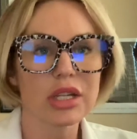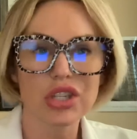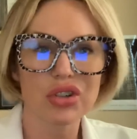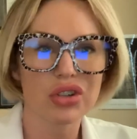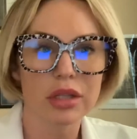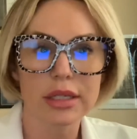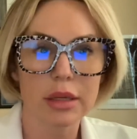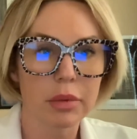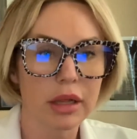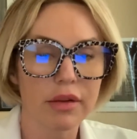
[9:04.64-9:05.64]
usually
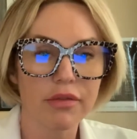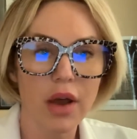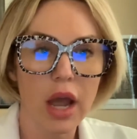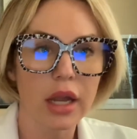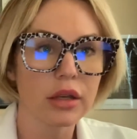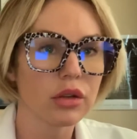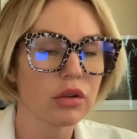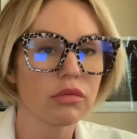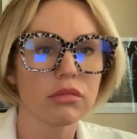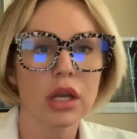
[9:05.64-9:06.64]
typically
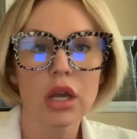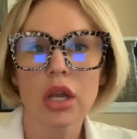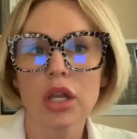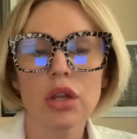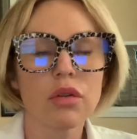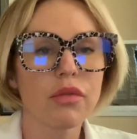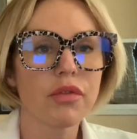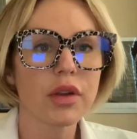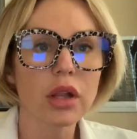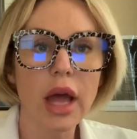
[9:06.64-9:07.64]
fine. You
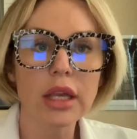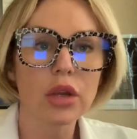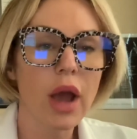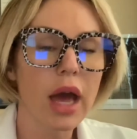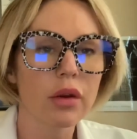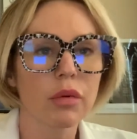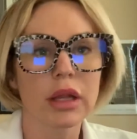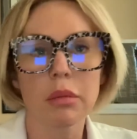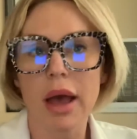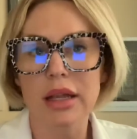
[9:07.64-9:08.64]
feel like you had a
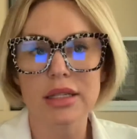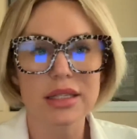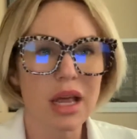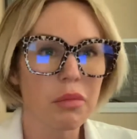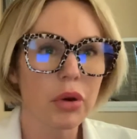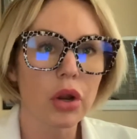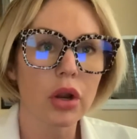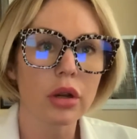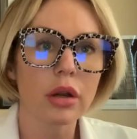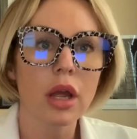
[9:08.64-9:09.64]
really bad
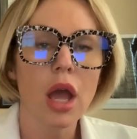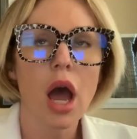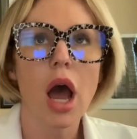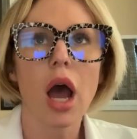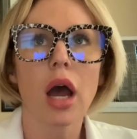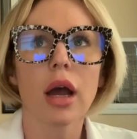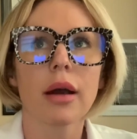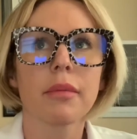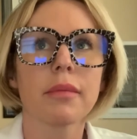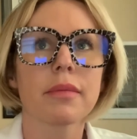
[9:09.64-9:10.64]
sunburn.
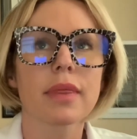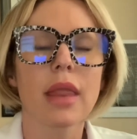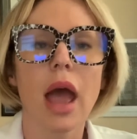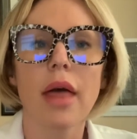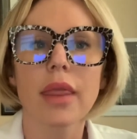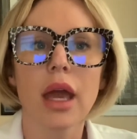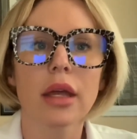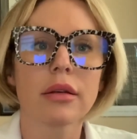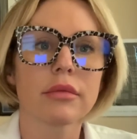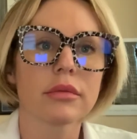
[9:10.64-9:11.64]
And
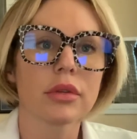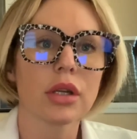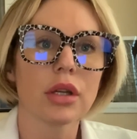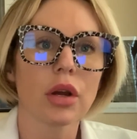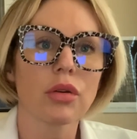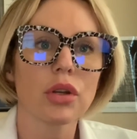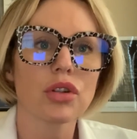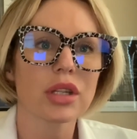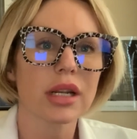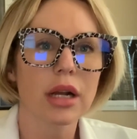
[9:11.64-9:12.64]
then,
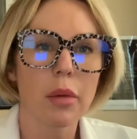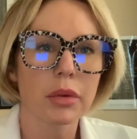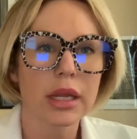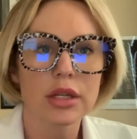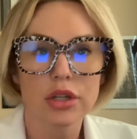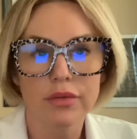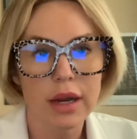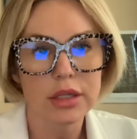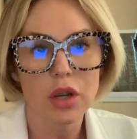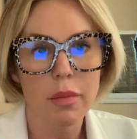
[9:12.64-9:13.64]
usually in a couple days, you're
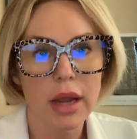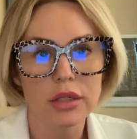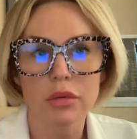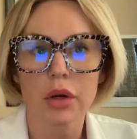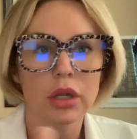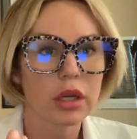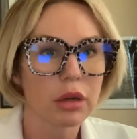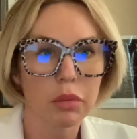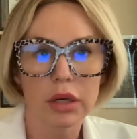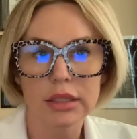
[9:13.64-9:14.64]
fine to go back to work. You
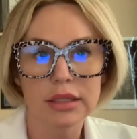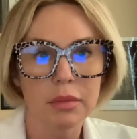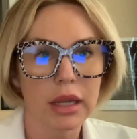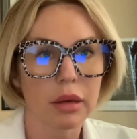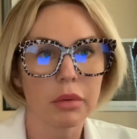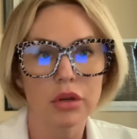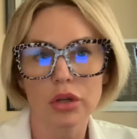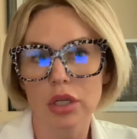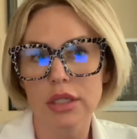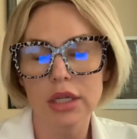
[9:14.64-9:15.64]
can put on some makeup and you're
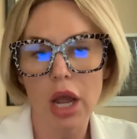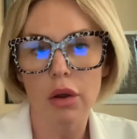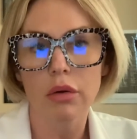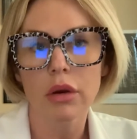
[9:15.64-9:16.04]
good to go.